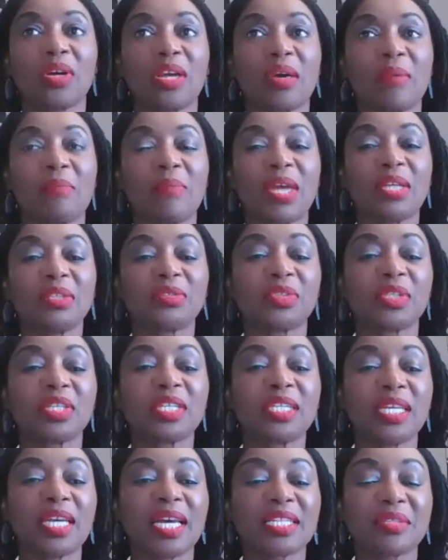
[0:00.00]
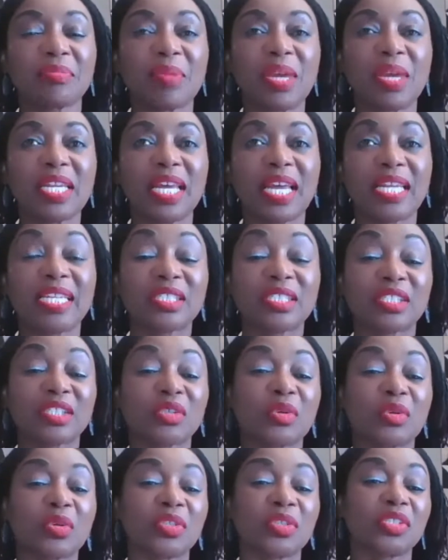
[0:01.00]
mentoring has made it, and it
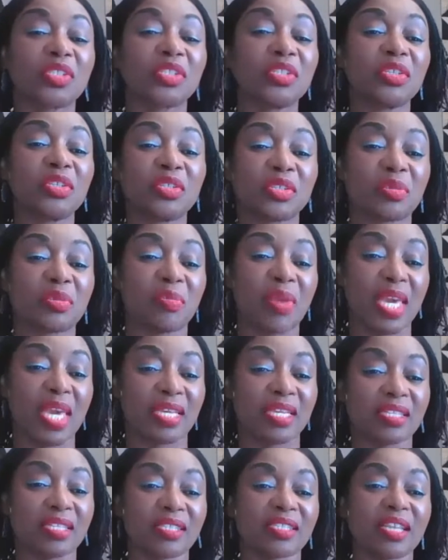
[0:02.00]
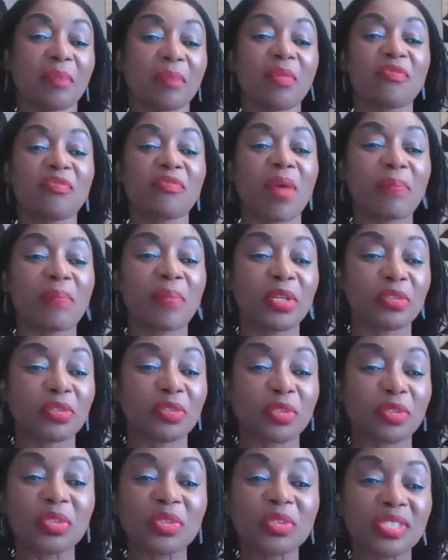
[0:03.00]
still continued to make. Some of my
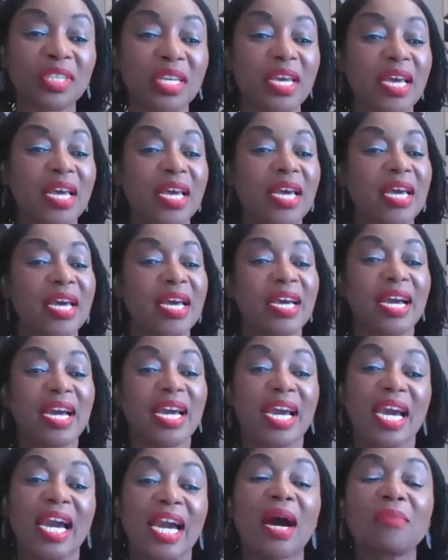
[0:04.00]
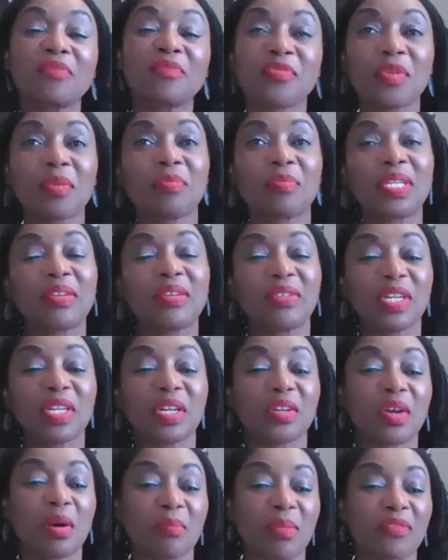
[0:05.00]
mentors come from, believe it or
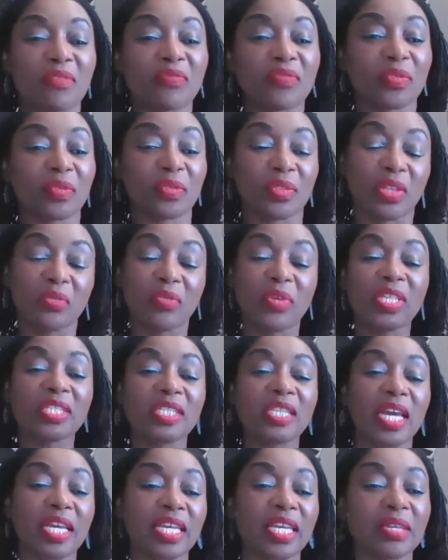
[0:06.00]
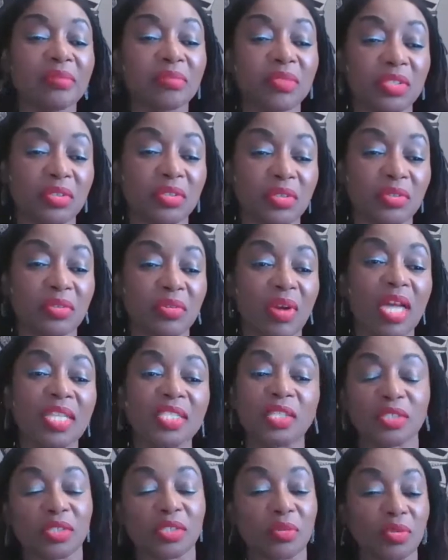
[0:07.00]
not, the reason I came to
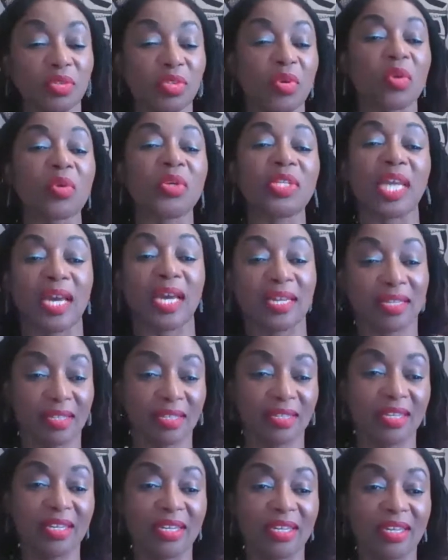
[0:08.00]
Rochester was Kodak. So